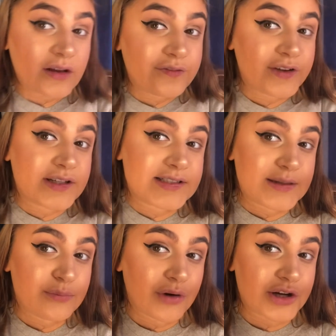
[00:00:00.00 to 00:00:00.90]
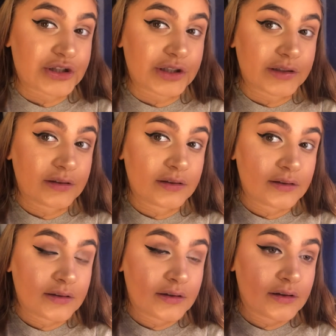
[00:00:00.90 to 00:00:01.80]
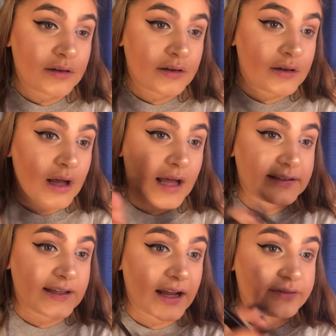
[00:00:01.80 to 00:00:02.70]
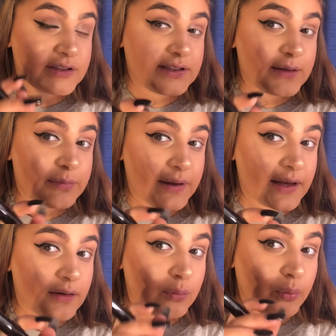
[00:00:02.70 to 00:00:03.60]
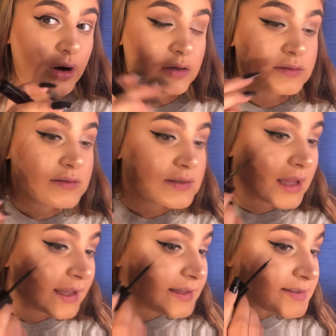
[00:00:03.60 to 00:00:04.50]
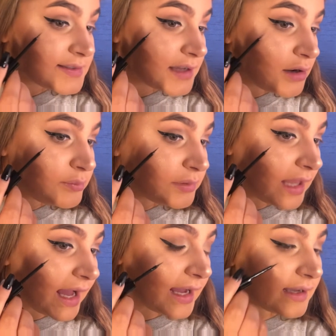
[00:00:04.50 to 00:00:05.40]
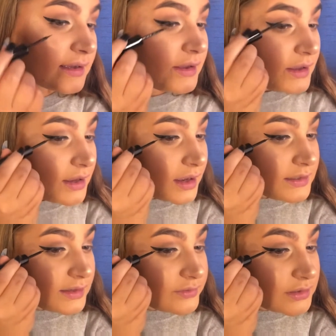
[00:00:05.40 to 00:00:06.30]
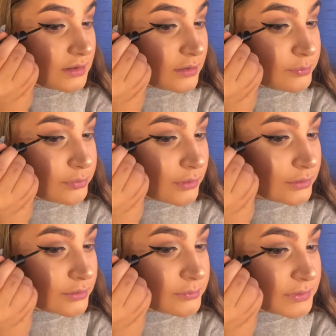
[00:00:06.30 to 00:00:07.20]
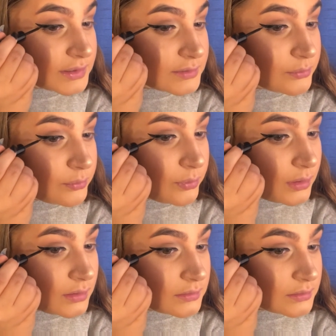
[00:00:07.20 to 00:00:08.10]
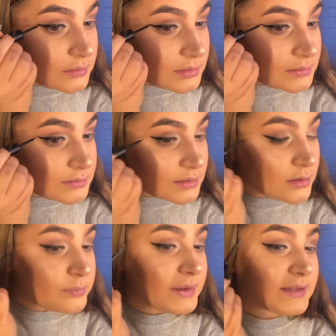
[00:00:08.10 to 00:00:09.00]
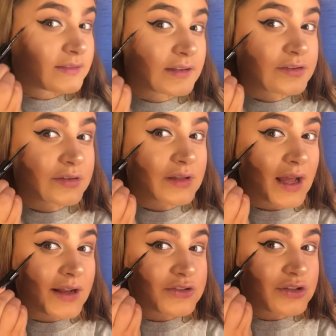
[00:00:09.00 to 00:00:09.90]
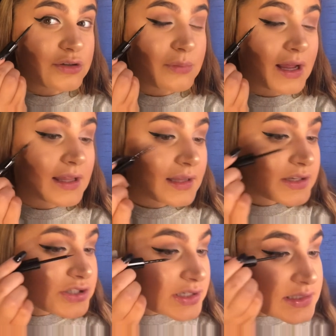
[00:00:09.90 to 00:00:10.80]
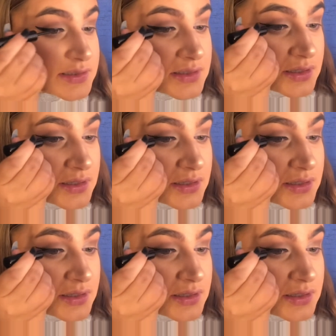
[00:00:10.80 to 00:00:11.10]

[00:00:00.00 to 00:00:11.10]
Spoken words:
First impression, I didn't have to dip in once, like it's so black. and you have a lot of product, but this wand is so big that it's just catching on my eyelashes.